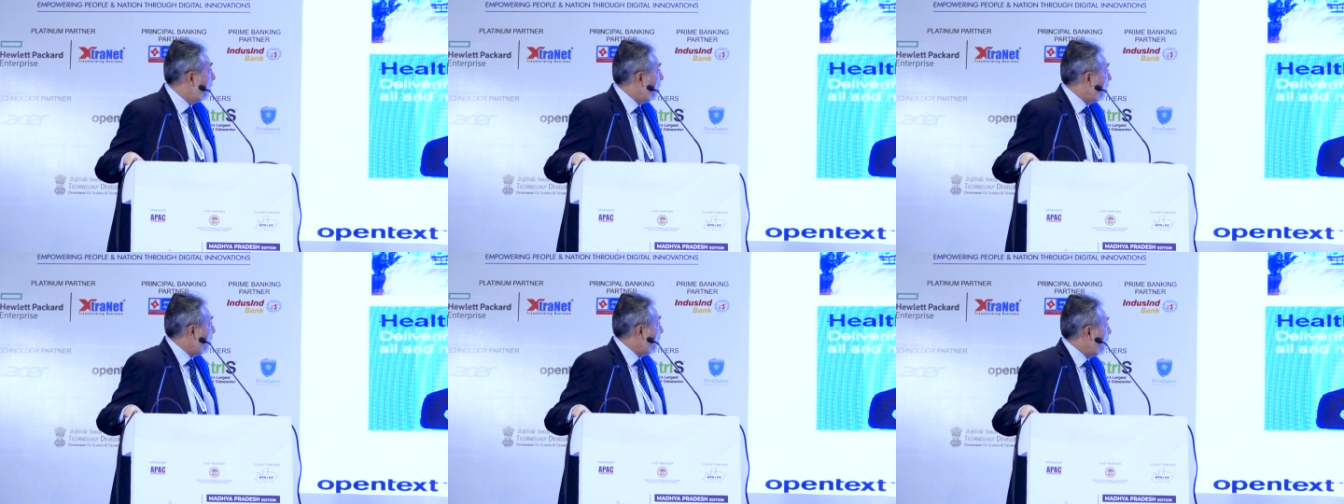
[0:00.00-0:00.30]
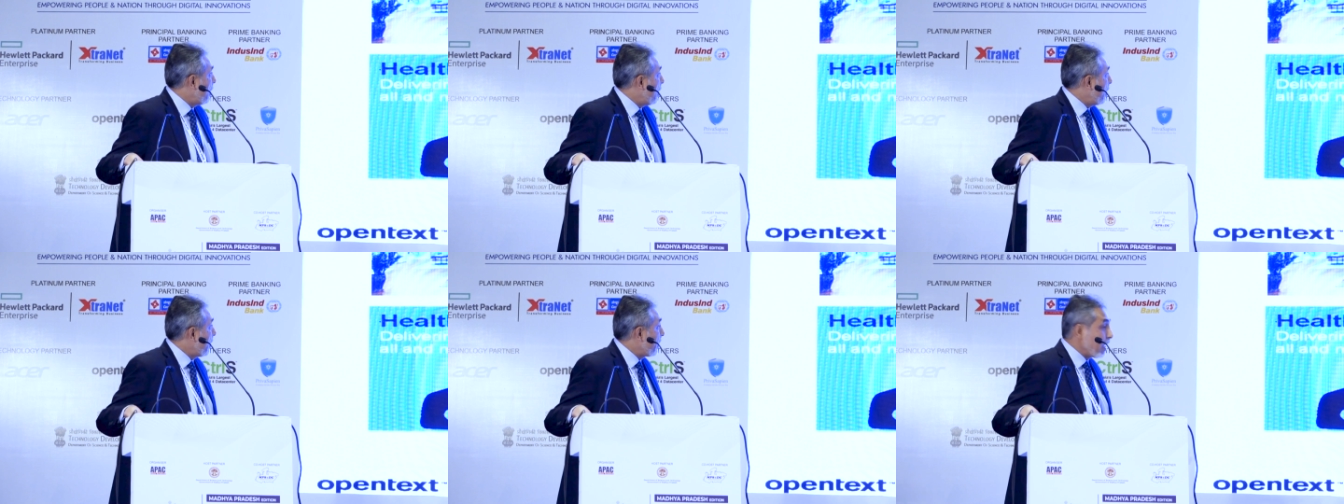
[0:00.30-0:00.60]

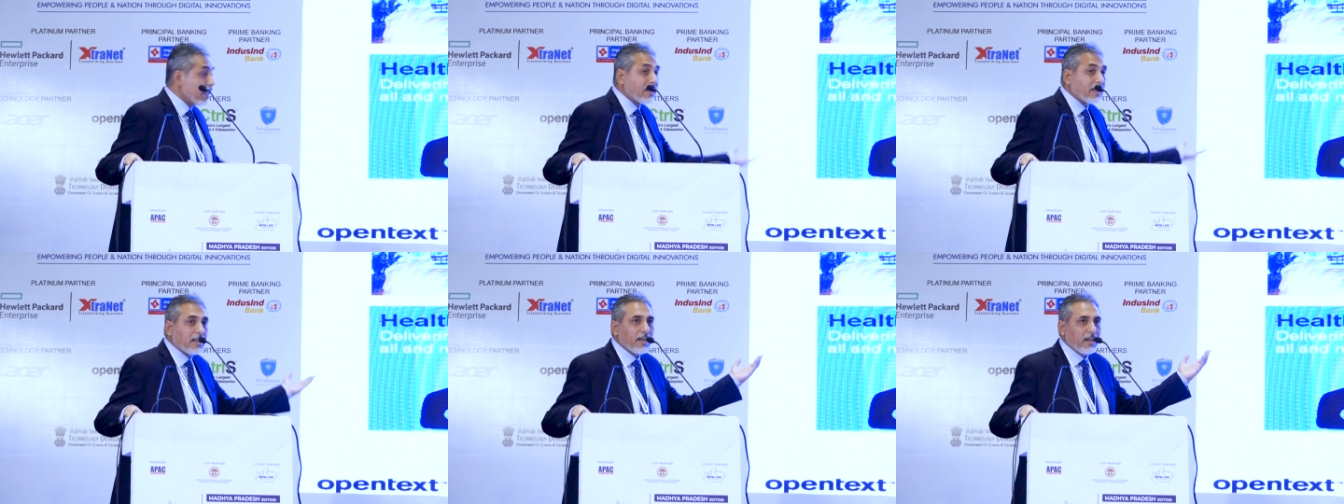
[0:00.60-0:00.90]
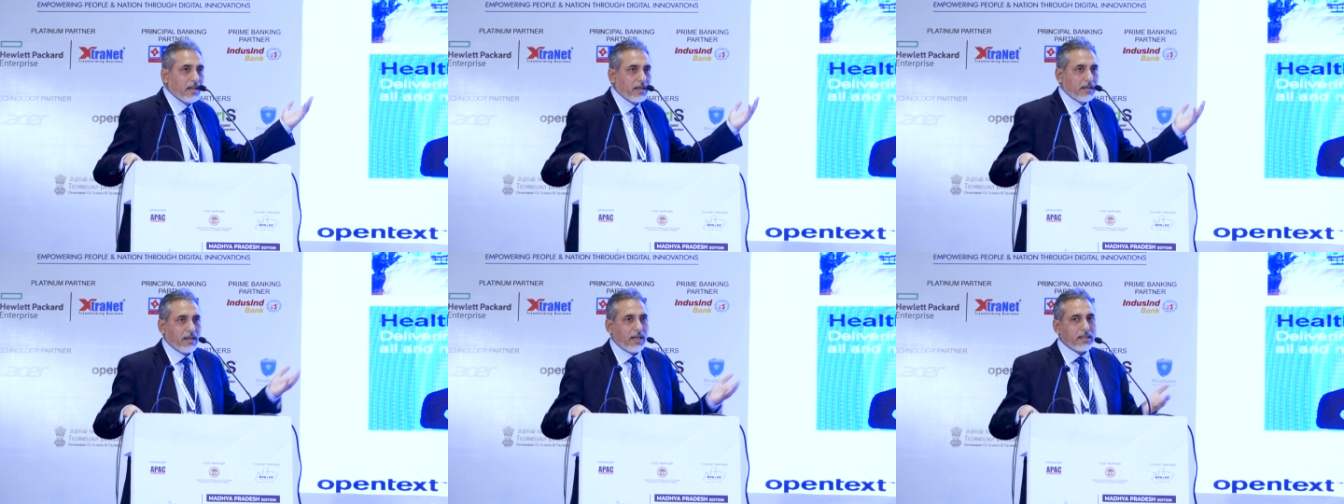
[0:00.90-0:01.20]
Uh,
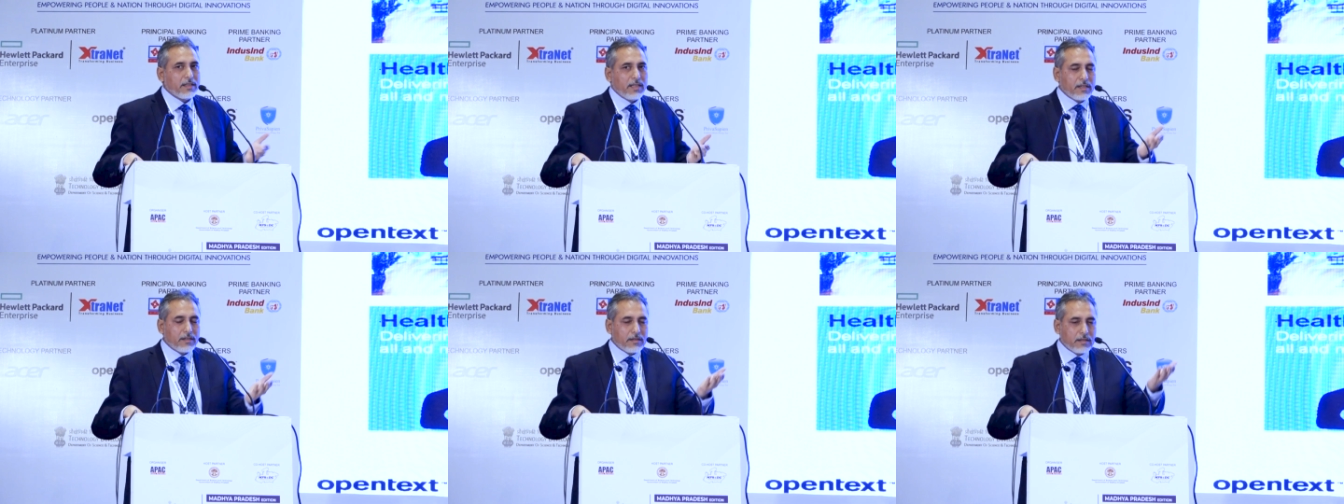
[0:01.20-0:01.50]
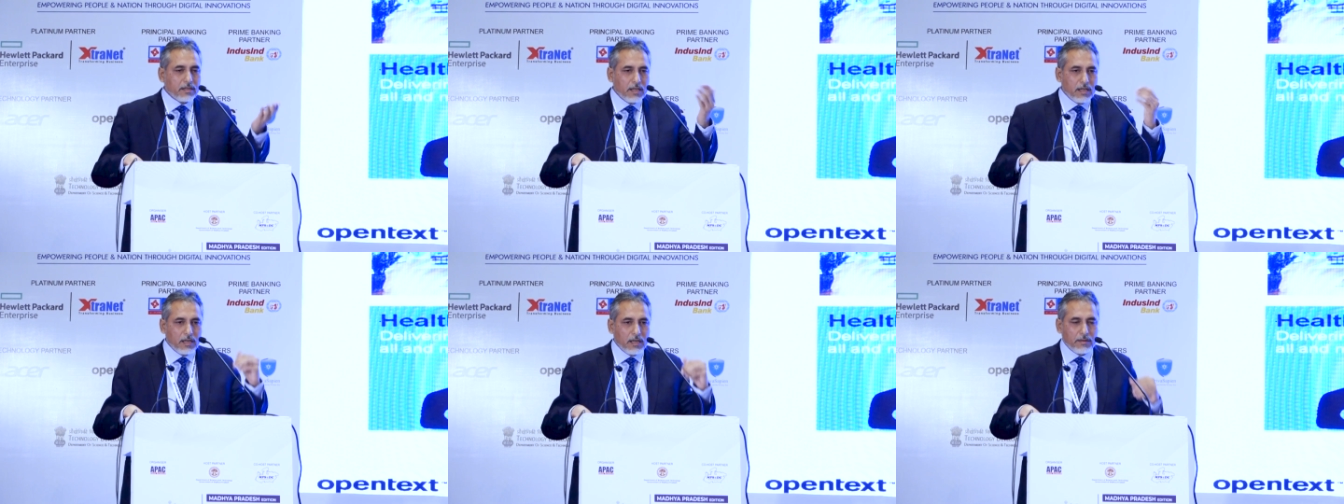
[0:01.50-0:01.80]
healthcare, I think
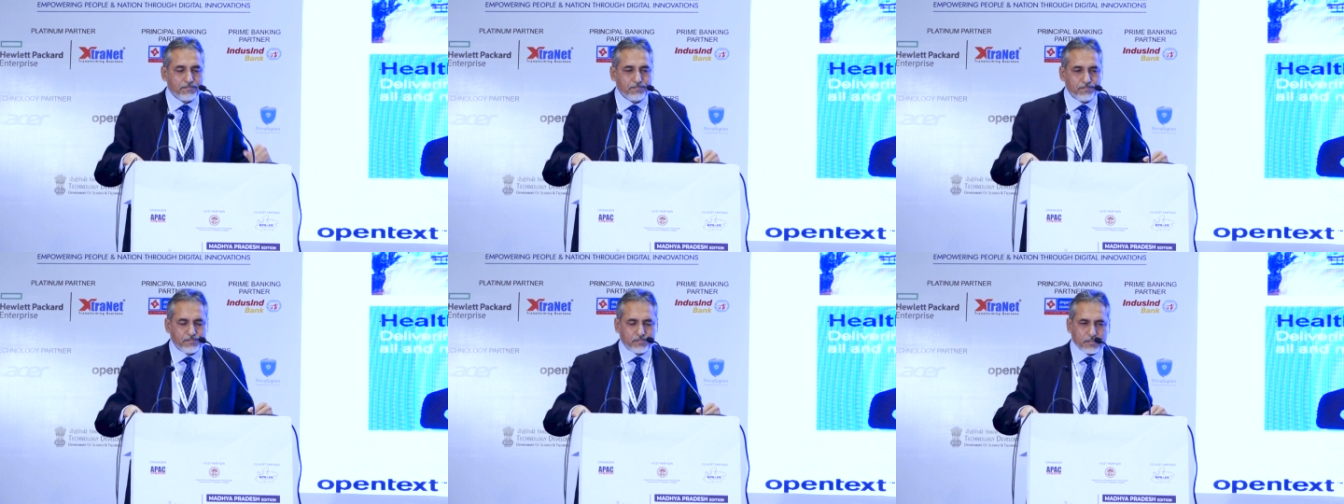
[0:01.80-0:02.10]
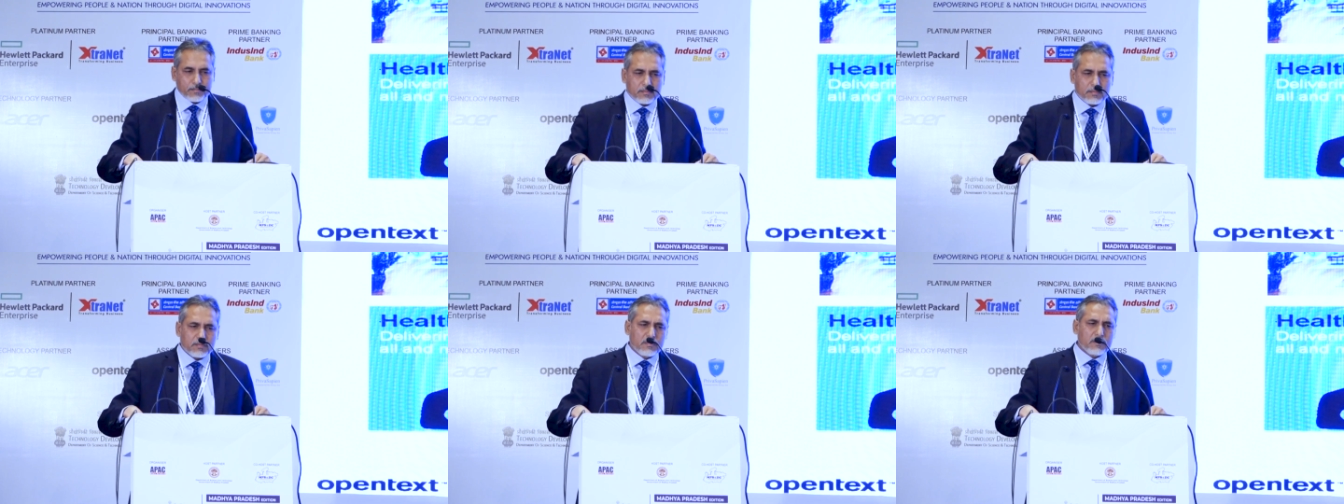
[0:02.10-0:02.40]
uh,
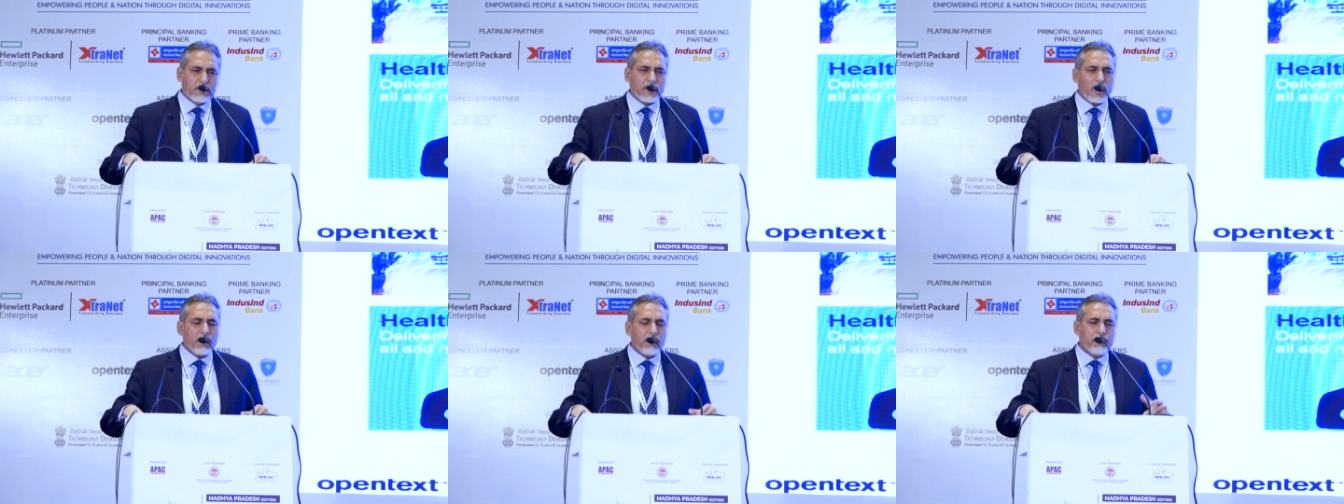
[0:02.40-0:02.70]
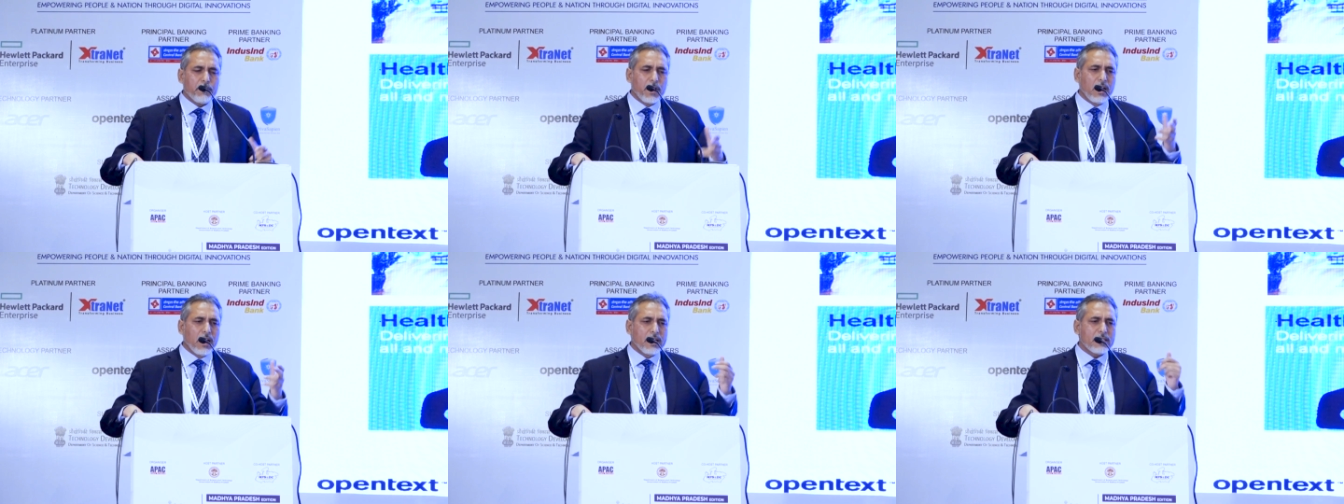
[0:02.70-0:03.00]

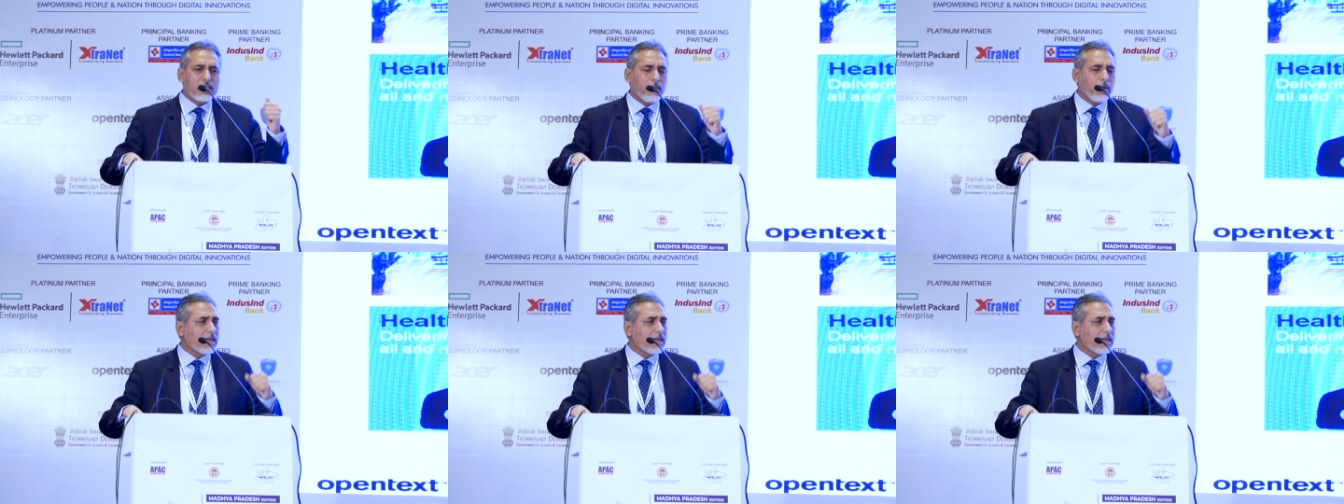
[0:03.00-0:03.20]
Elisa